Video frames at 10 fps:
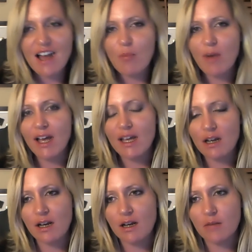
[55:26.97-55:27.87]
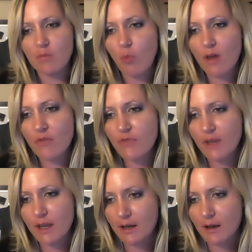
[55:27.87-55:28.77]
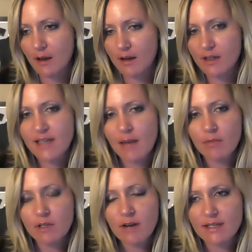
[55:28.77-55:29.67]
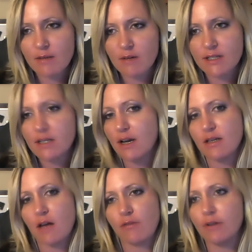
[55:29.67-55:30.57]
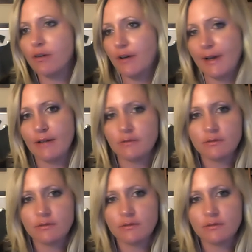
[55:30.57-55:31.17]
But one thing, because I want to see you guys all recruiting.